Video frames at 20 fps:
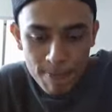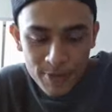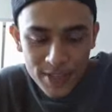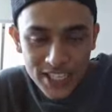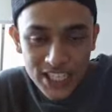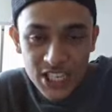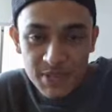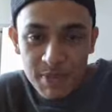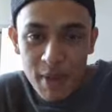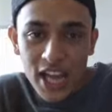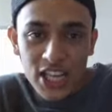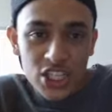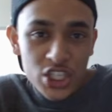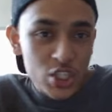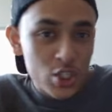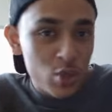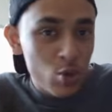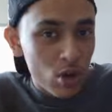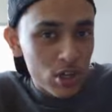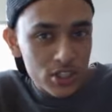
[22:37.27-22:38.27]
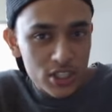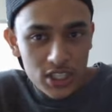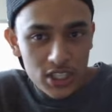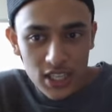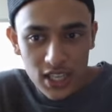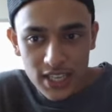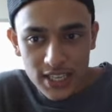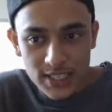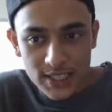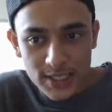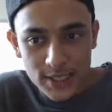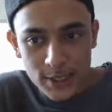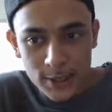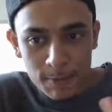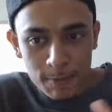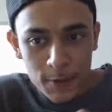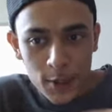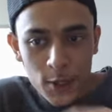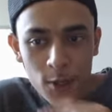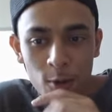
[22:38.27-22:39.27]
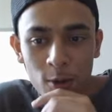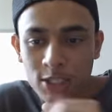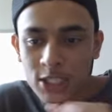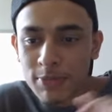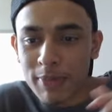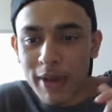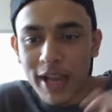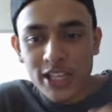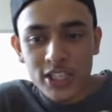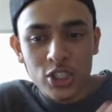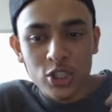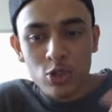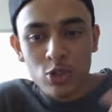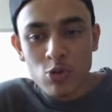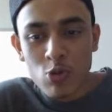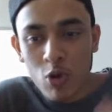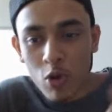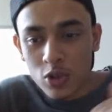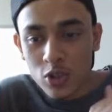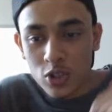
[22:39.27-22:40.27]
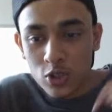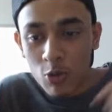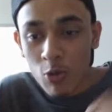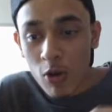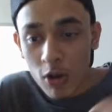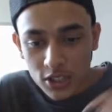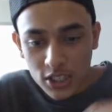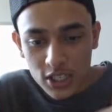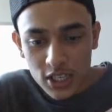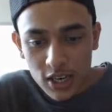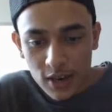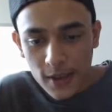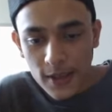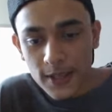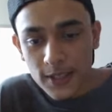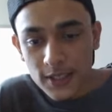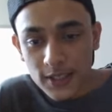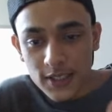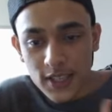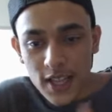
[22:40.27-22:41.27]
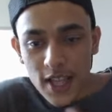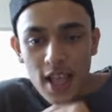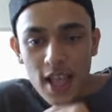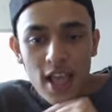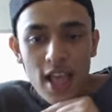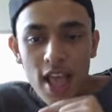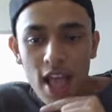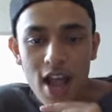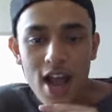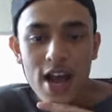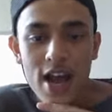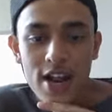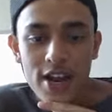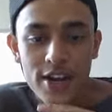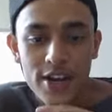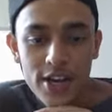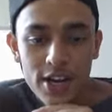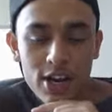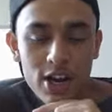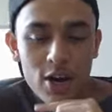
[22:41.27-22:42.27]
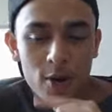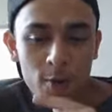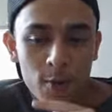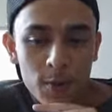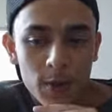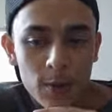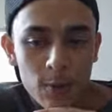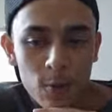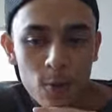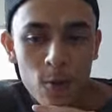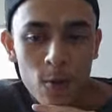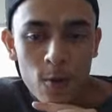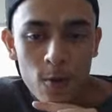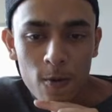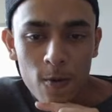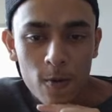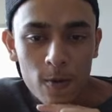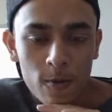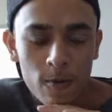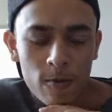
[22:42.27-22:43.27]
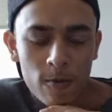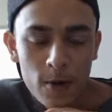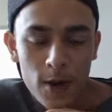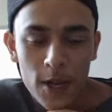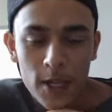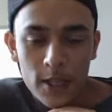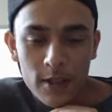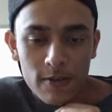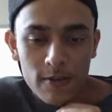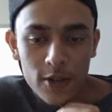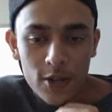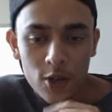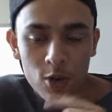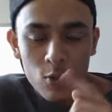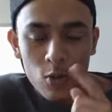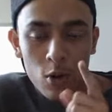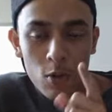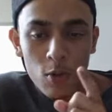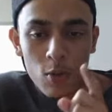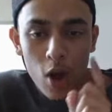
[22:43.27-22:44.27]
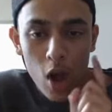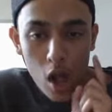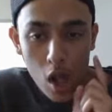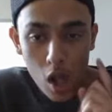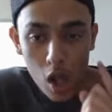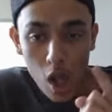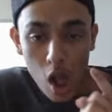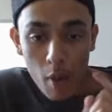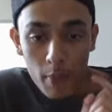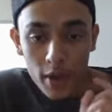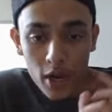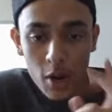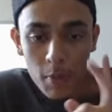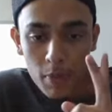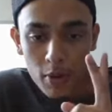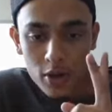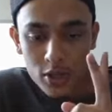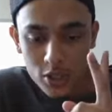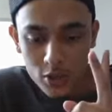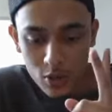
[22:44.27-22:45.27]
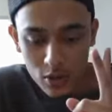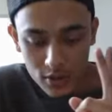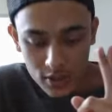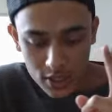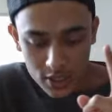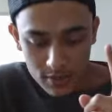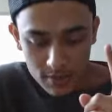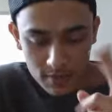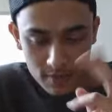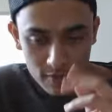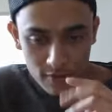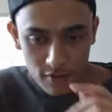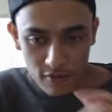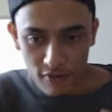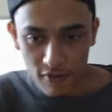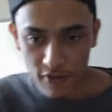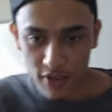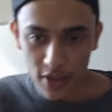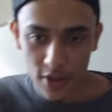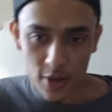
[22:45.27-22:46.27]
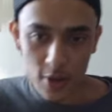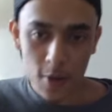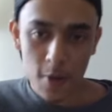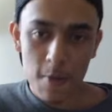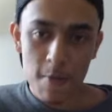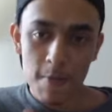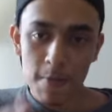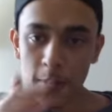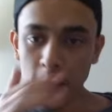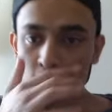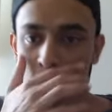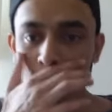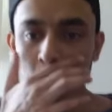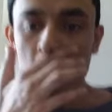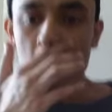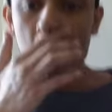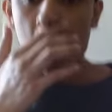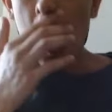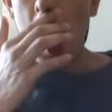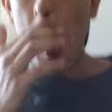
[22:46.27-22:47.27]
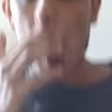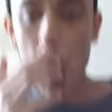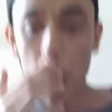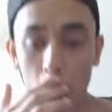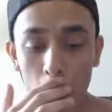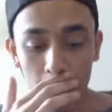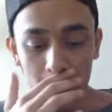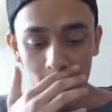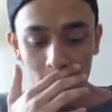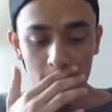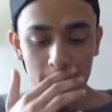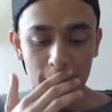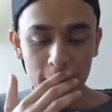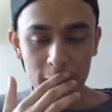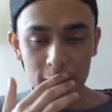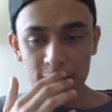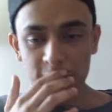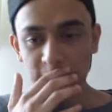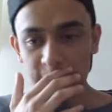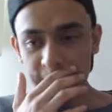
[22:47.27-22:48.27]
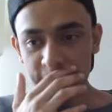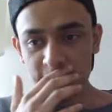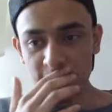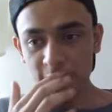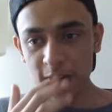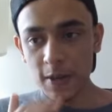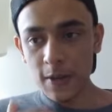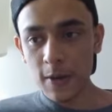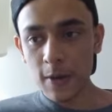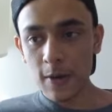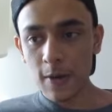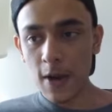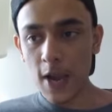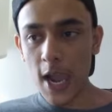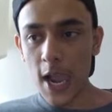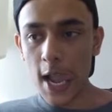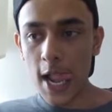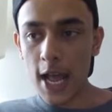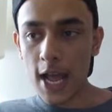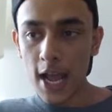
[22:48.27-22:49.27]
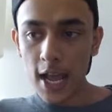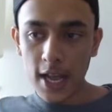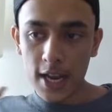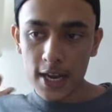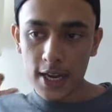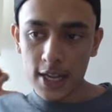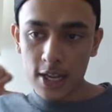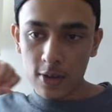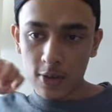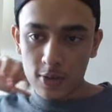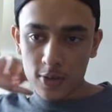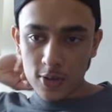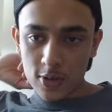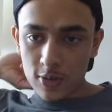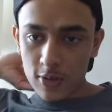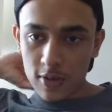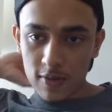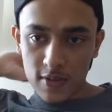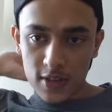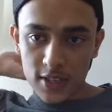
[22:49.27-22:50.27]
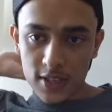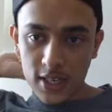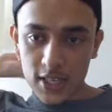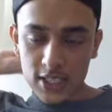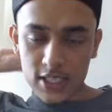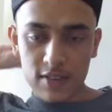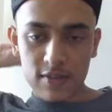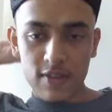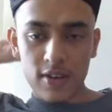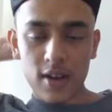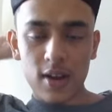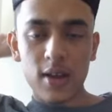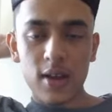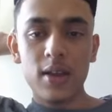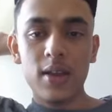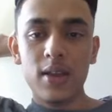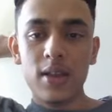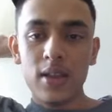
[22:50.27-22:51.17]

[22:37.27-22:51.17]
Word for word: smash 200 likes. You know what? Smash two, 200 likes and we will find the video. We'll, I'll make a part two on this video. I'll, I'll make a part two on this video and it will sort of contextify